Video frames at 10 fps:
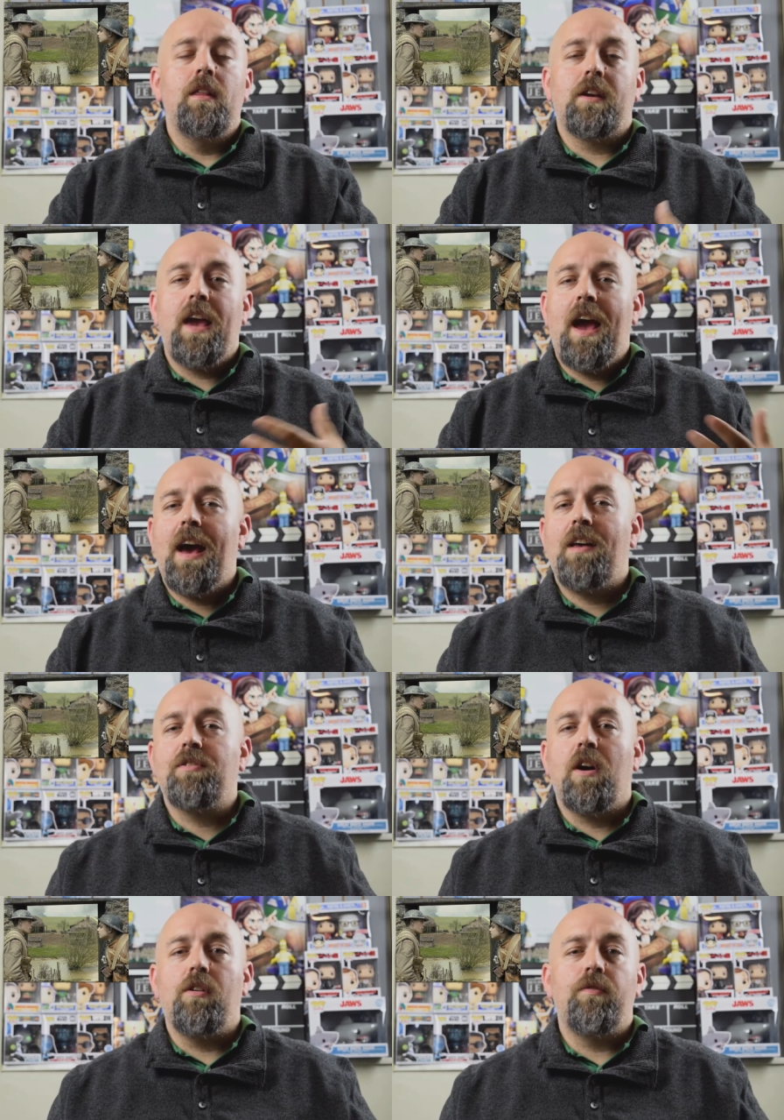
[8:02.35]
the
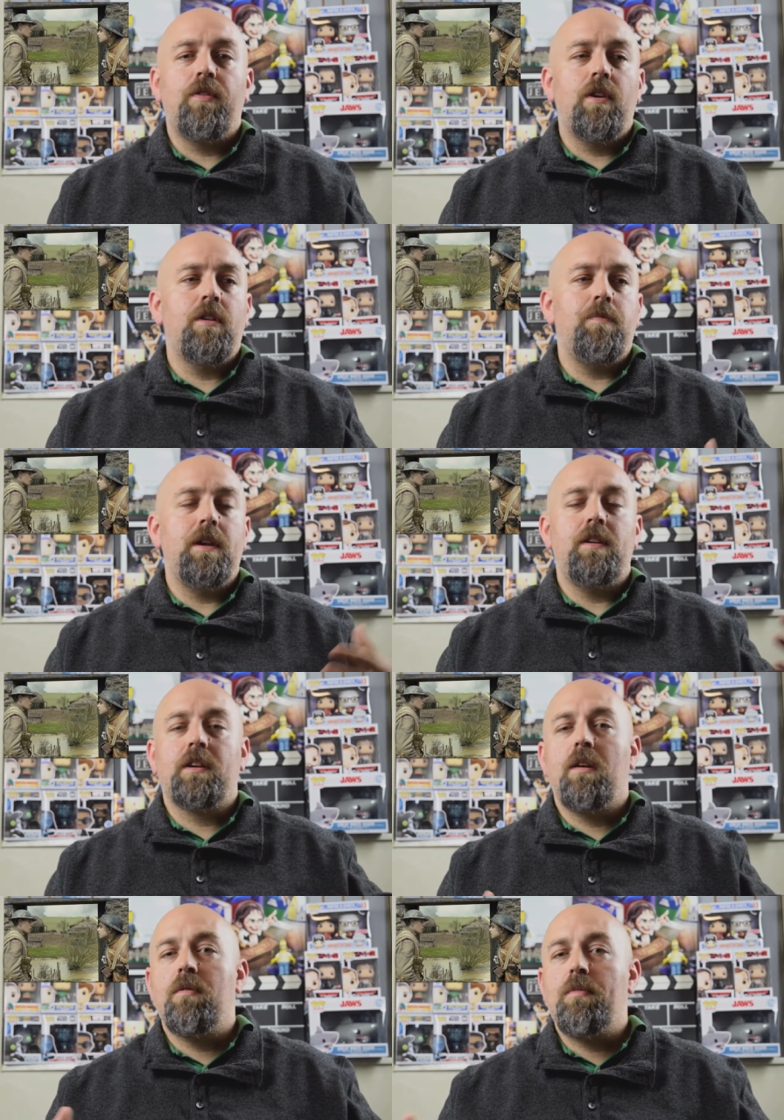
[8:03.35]
cast, Colin Firth,
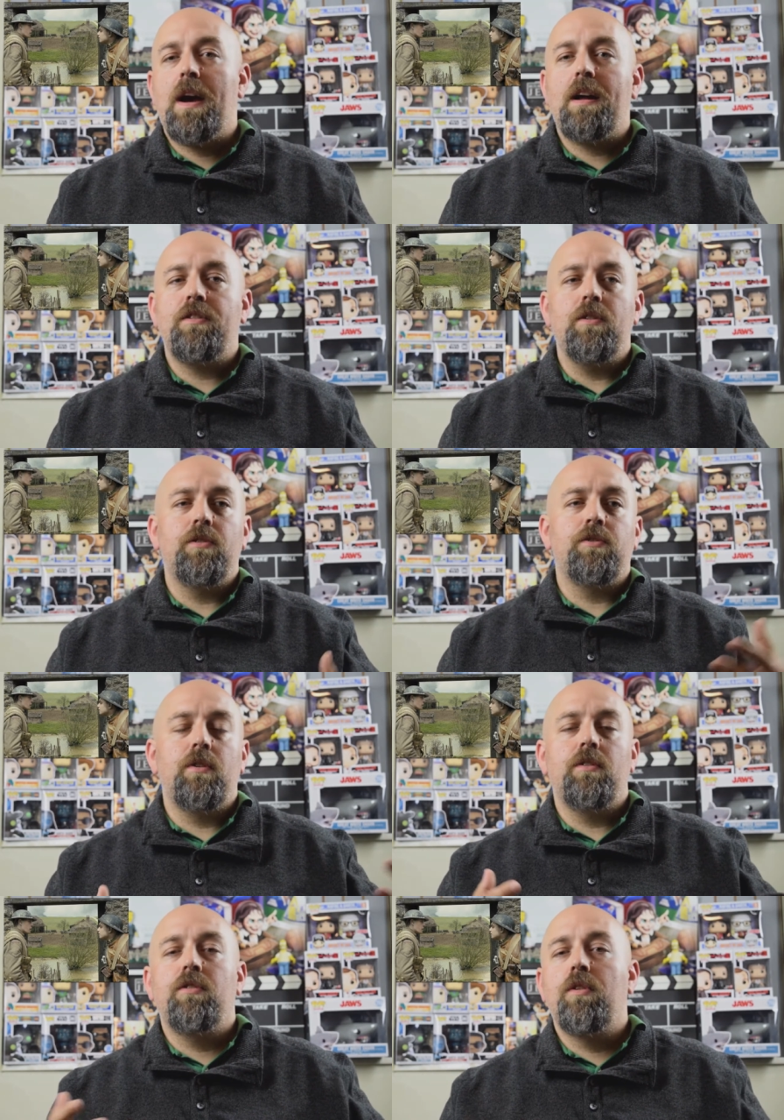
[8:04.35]
Benedict Cumberbatch, you know,
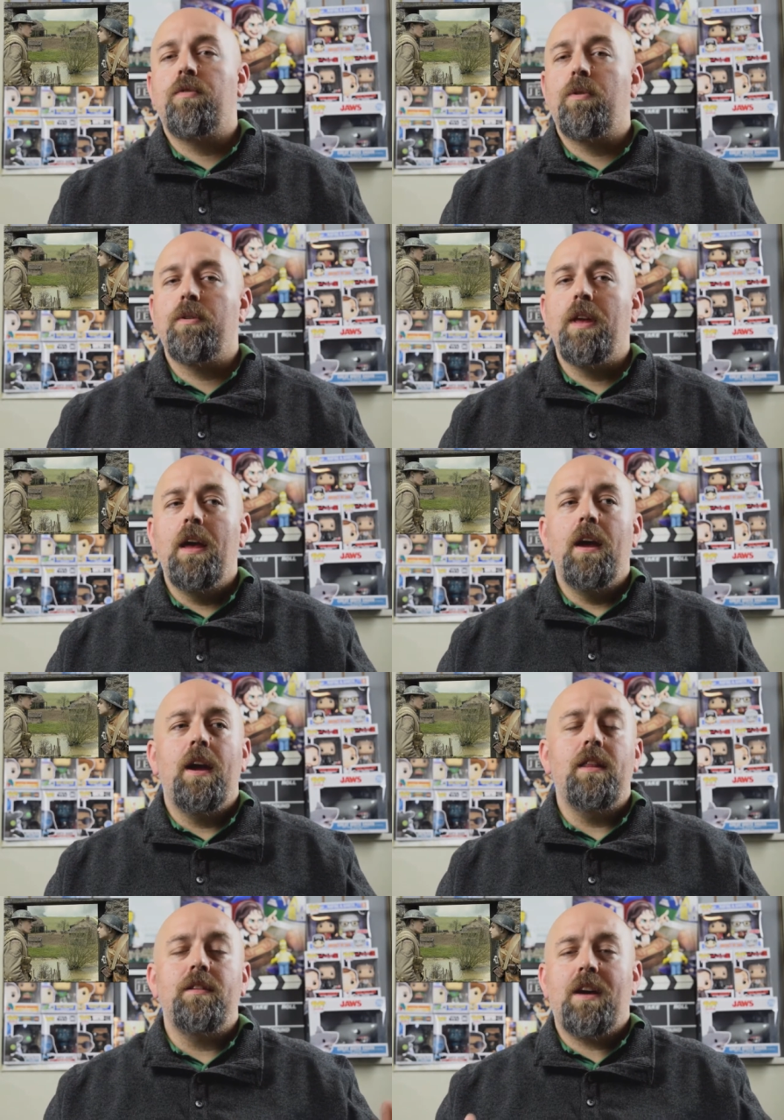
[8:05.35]
so on and so forth,
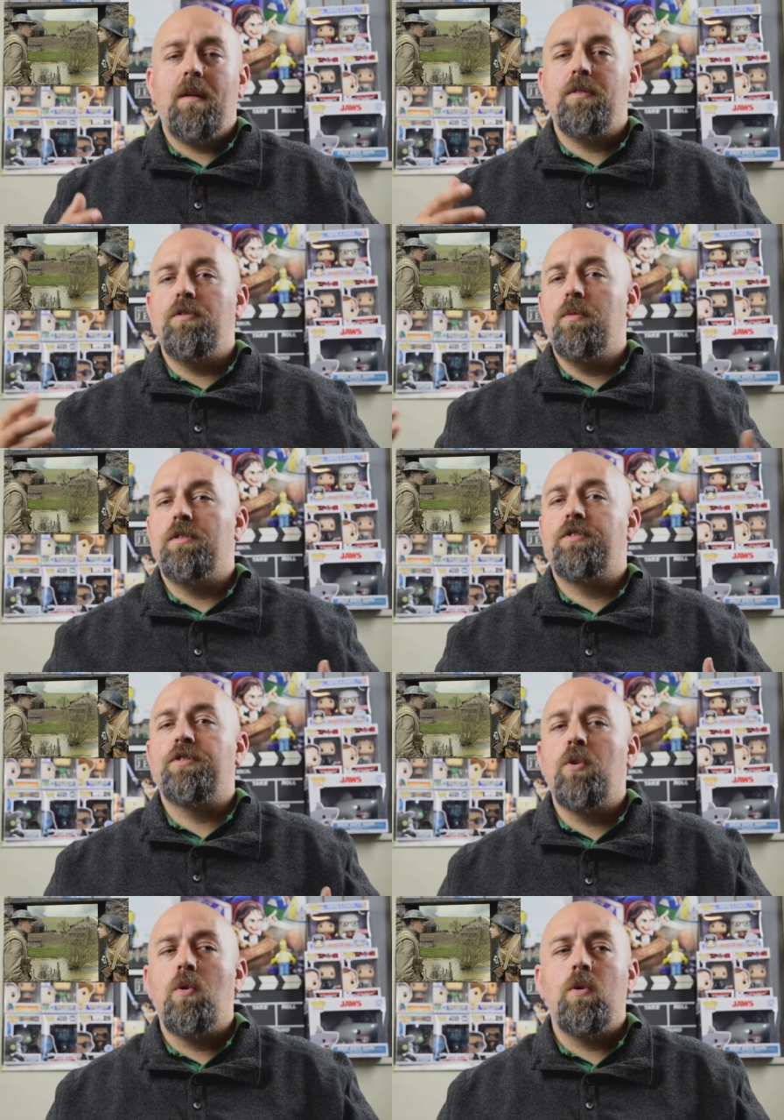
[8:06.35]
and then Thomas Newman's
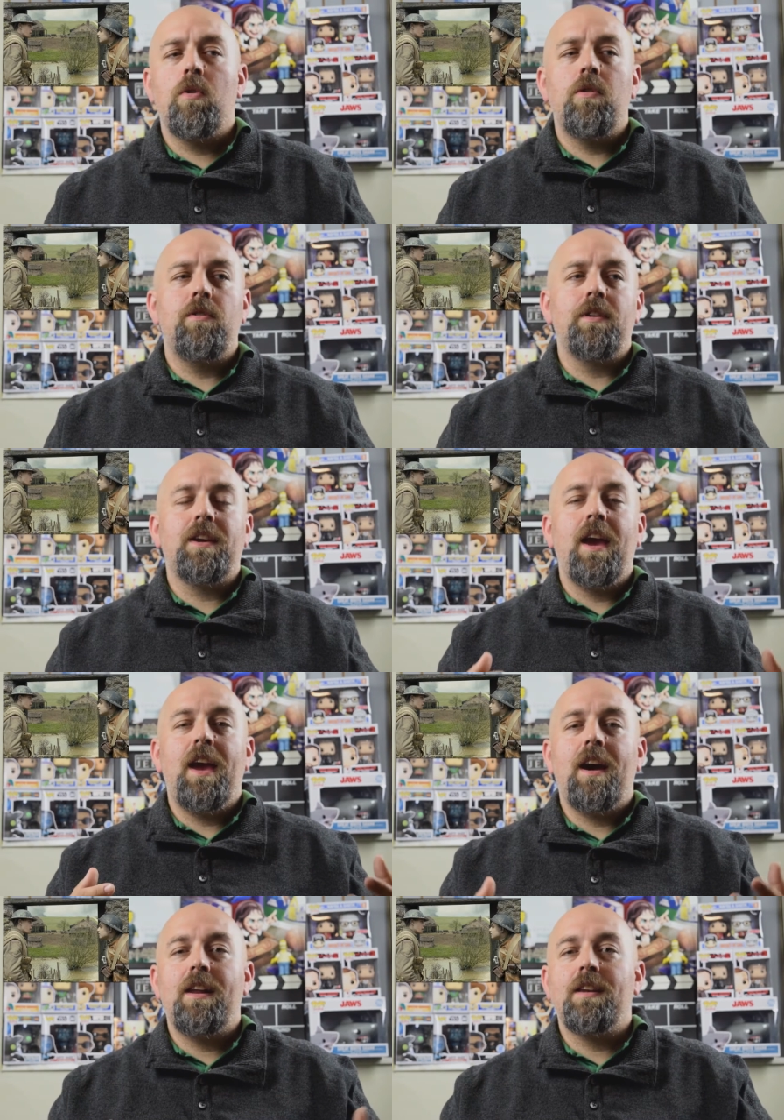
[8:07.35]
score, the
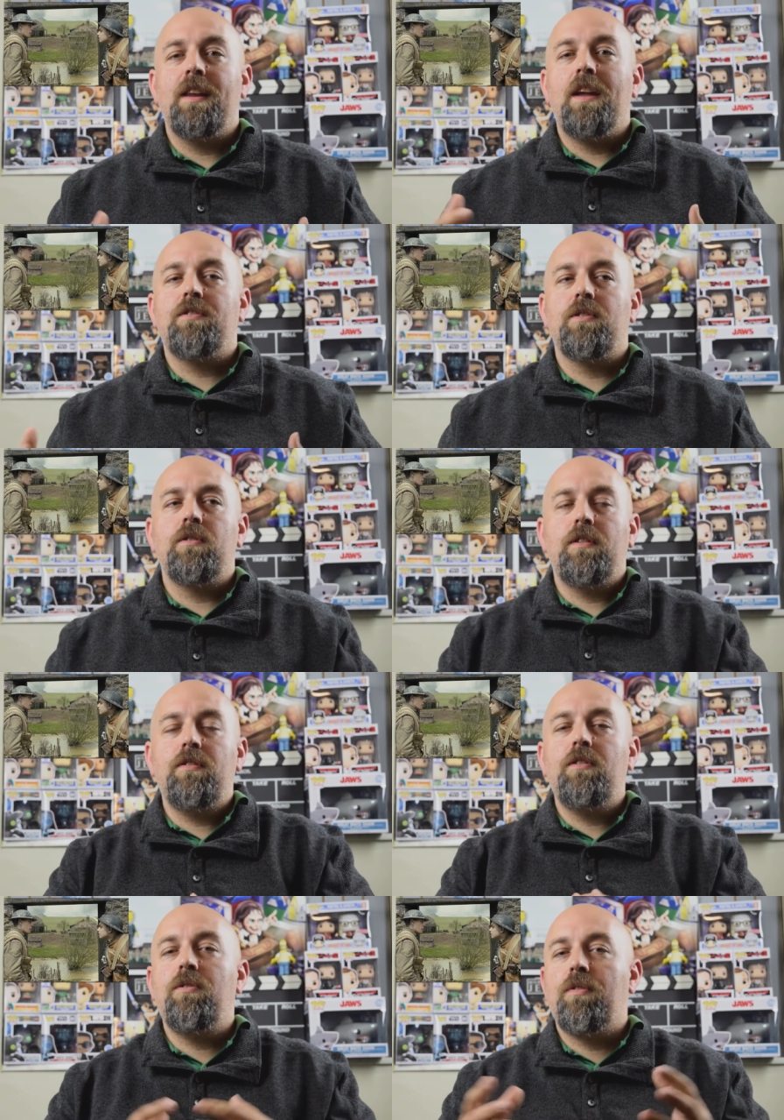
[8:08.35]
chaotic nature.
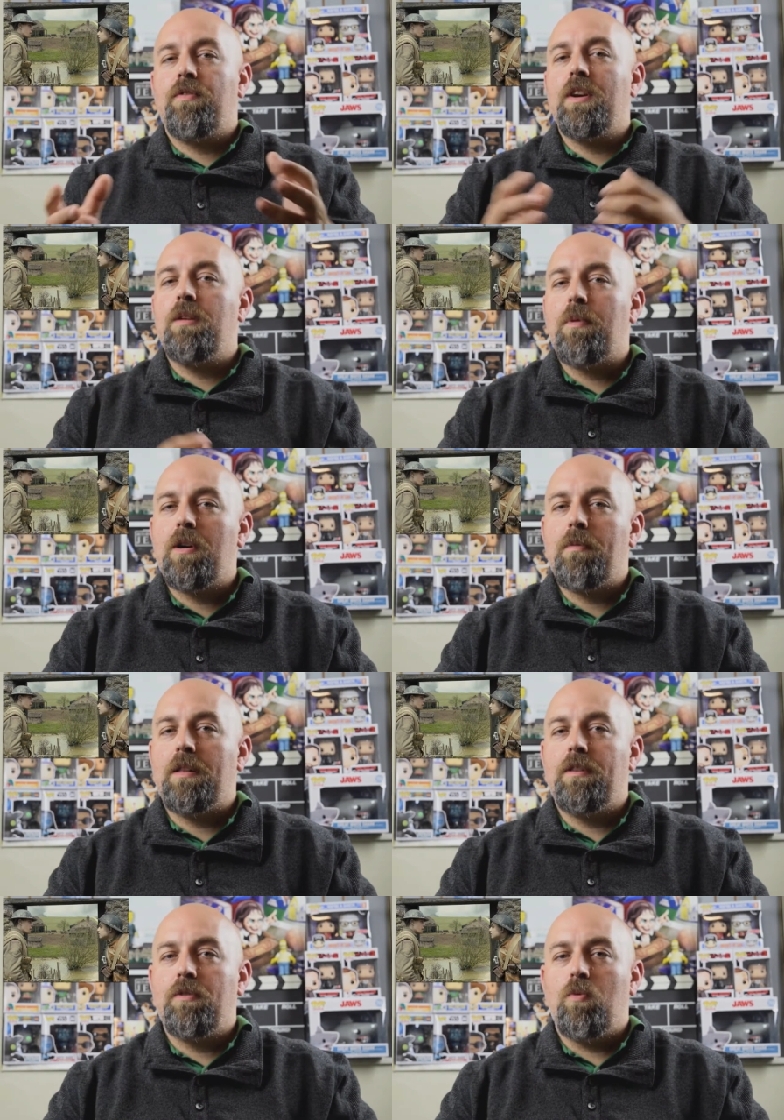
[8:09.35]
This is the funny part
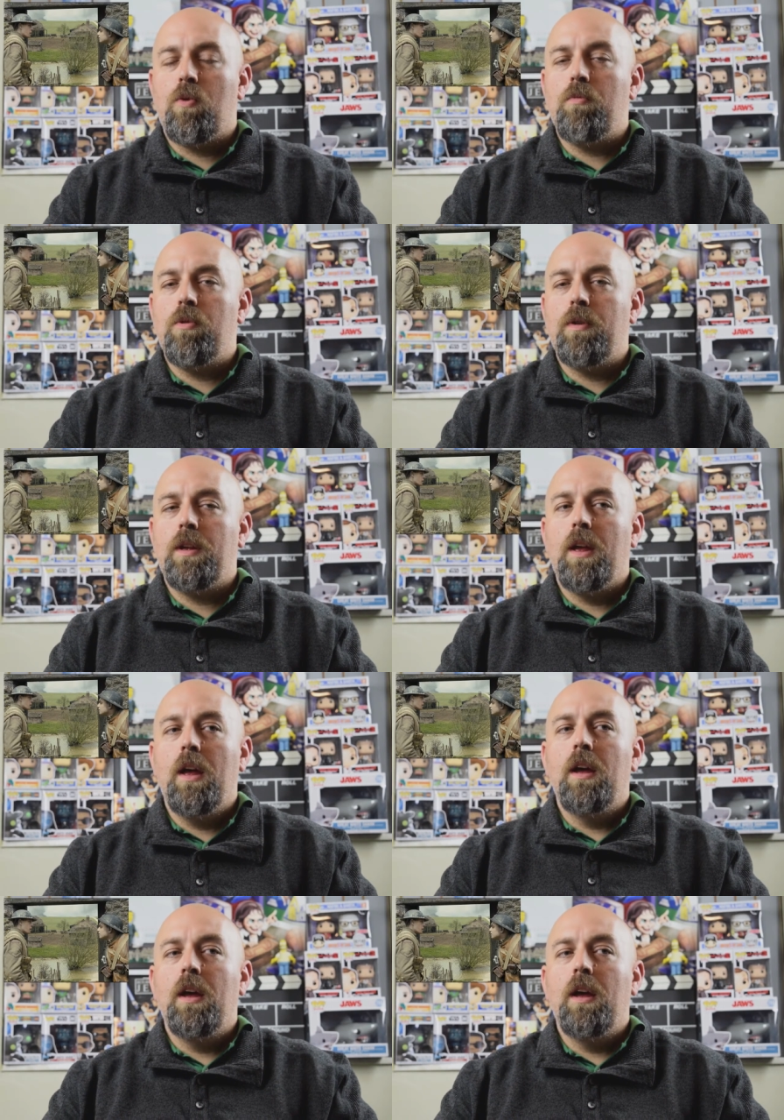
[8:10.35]
about this war movie,